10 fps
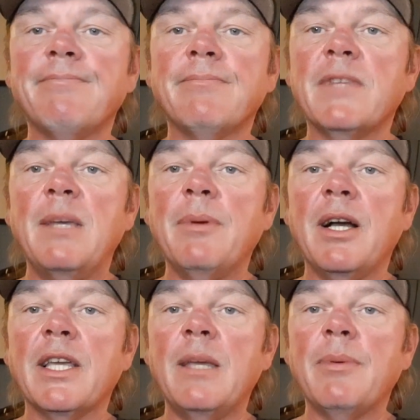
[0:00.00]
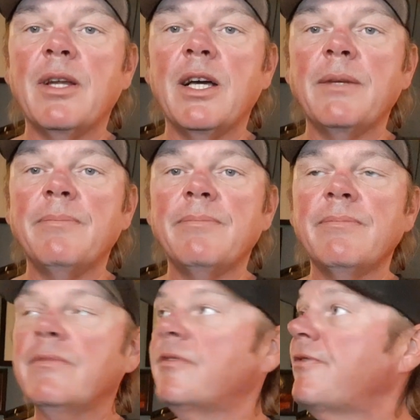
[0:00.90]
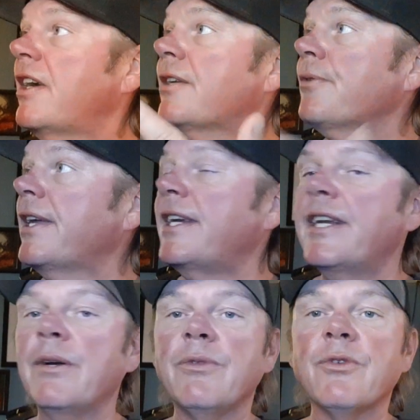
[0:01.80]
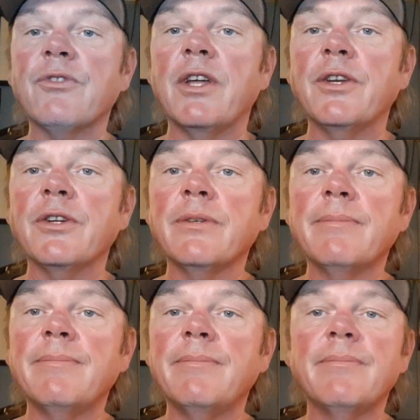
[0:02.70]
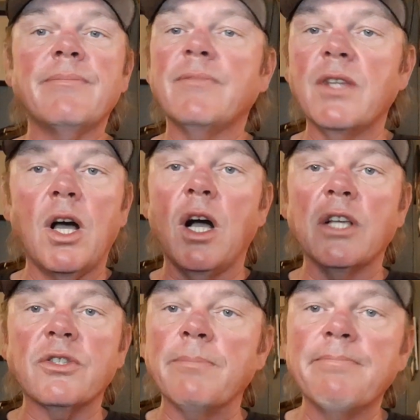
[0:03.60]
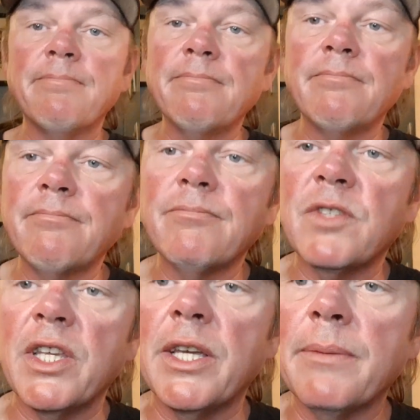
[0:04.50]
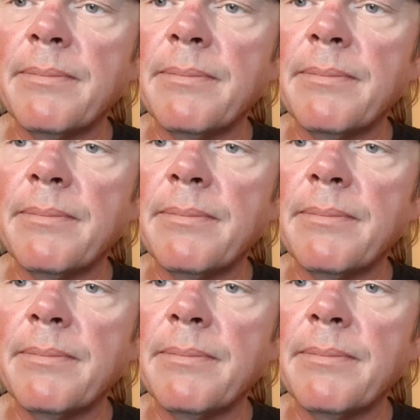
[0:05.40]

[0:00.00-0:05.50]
keep on keeping on. It's fucking raining out, there's thunder. Awesome. See ya.